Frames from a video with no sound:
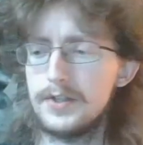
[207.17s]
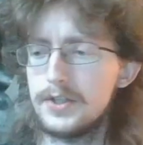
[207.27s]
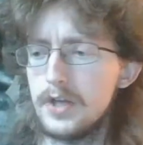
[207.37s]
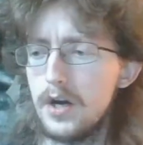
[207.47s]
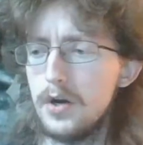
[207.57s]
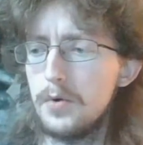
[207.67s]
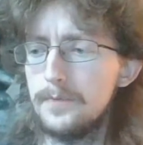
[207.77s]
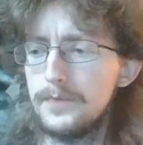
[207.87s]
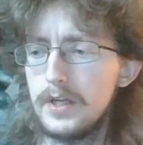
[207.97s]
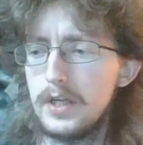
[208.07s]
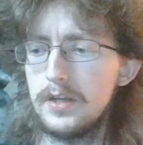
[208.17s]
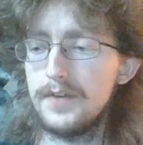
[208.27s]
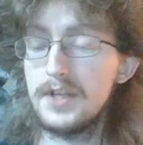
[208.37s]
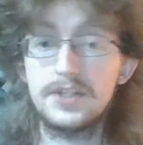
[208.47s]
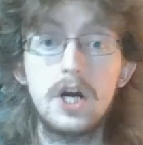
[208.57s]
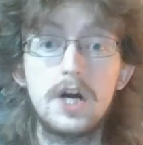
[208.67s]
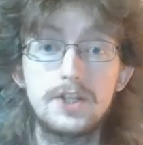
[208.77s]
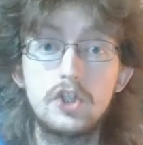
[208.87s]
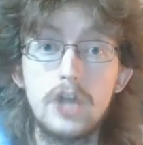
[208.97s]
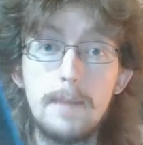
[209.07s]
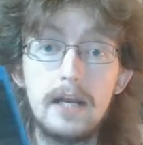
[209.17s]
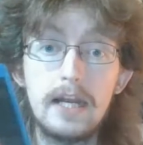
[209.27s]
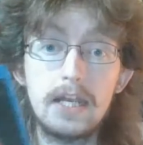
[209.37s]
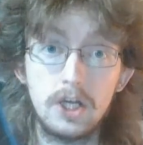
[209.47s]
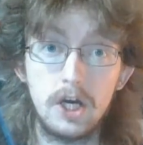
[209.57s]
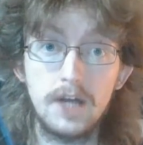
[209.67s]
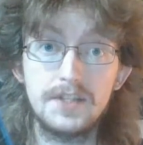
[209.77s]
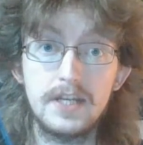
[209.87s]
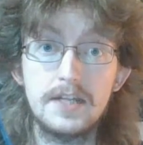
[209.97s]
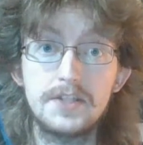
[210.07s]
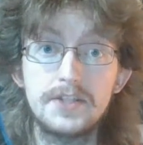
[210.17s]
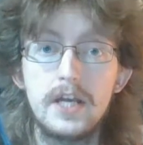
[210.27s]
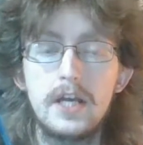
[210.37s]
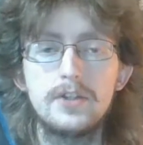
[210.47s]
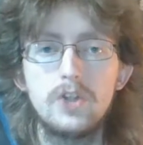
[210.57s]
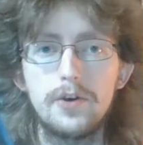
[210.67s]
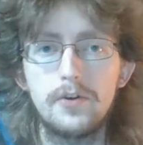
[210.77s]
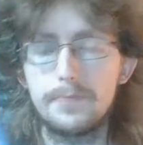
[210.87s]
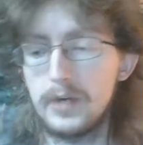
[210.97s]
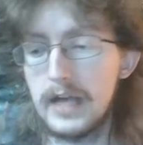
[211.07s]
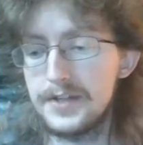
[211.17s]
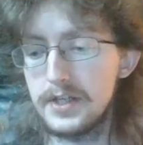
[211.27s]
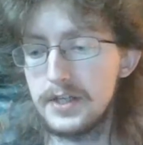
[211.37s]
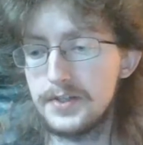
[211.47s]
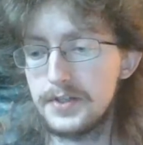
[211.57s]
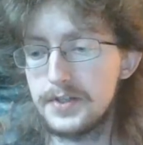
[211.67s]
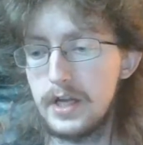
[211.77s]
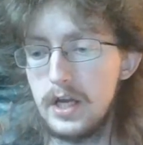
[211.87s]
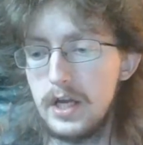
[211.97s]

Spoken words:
So this stars Jamie Lee Curtis, Donald Pleasence,